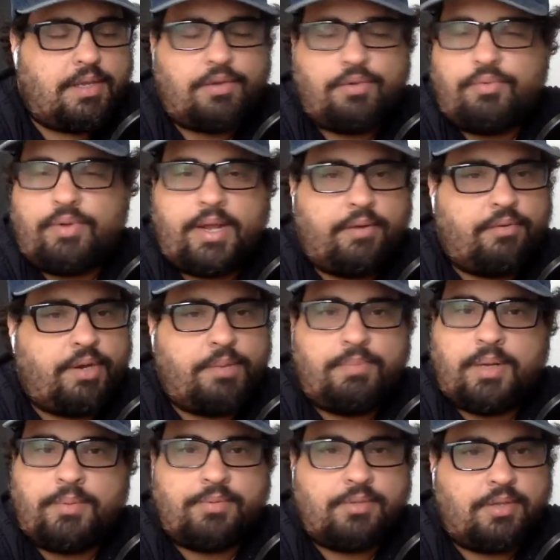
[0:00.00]
could write a great
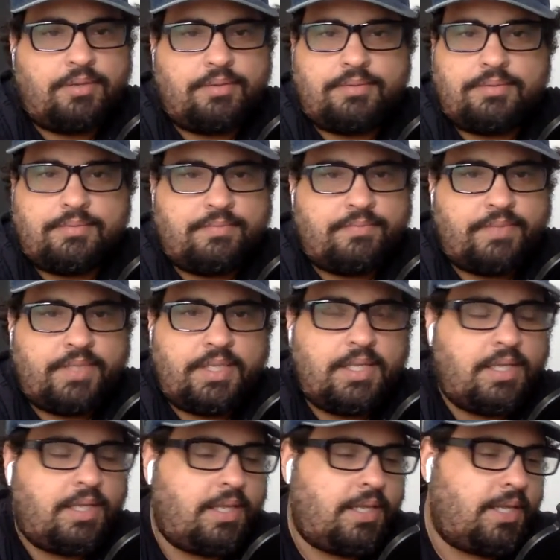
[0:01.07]
pop song.
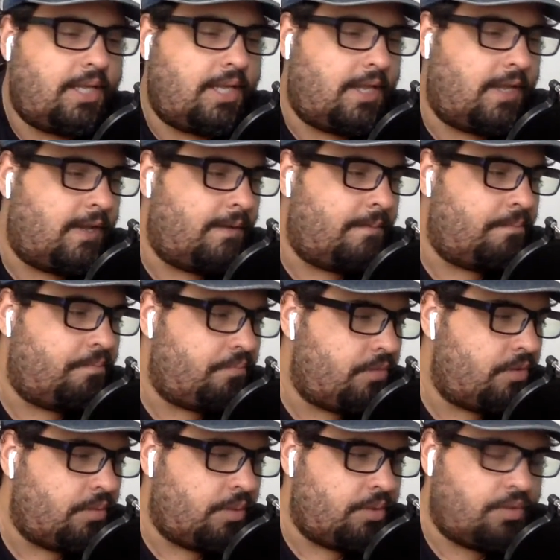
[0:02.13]

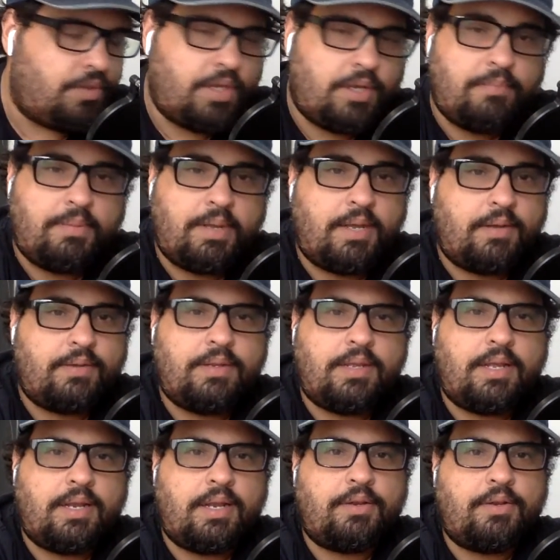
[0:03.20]
When you think about,
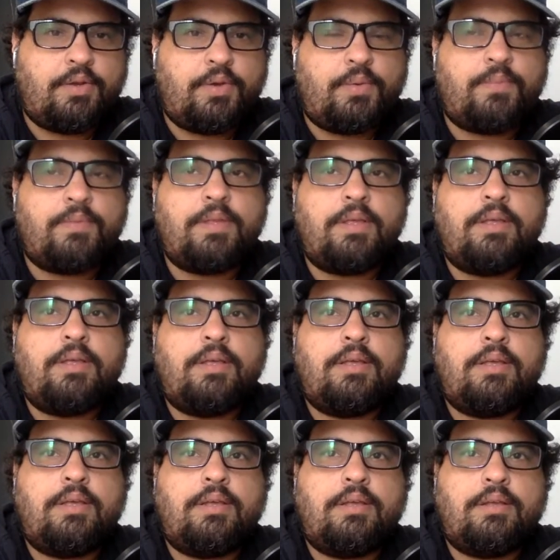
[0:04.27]
and I know,
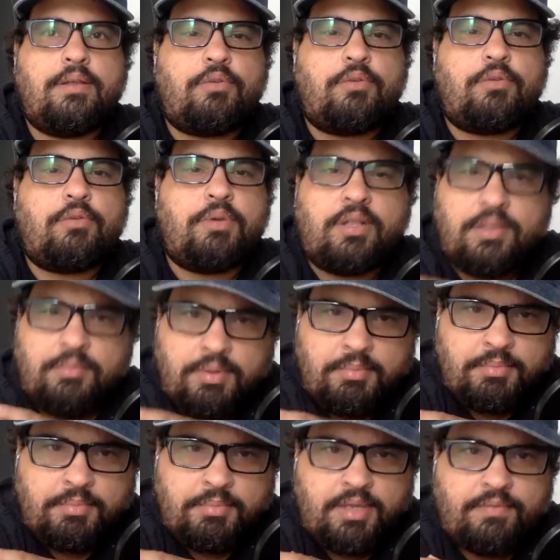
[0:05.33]
look beyond the
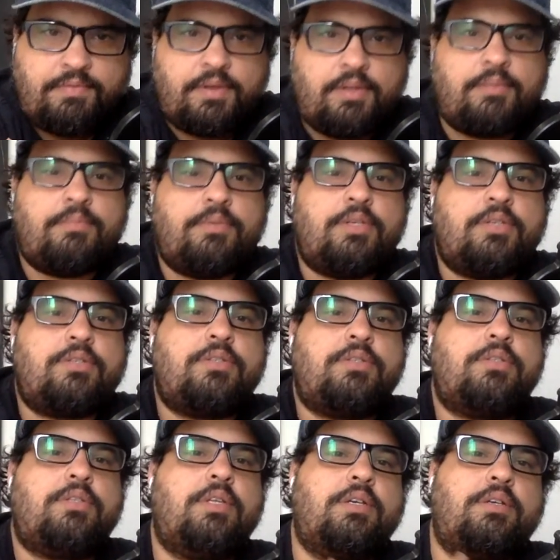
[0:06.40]
Mamma Mia film.
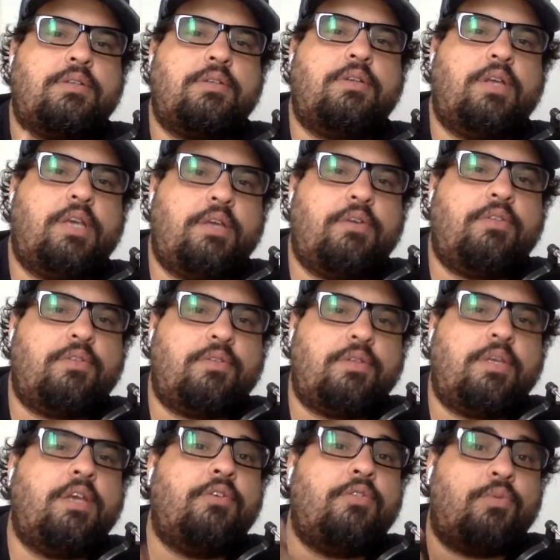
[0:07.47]
Just hear
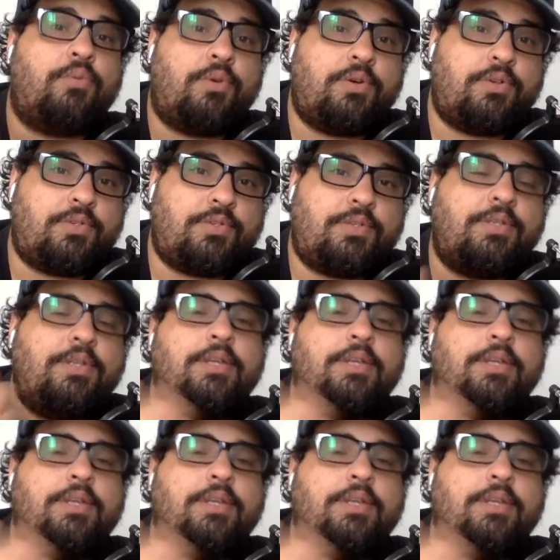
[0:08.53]
the words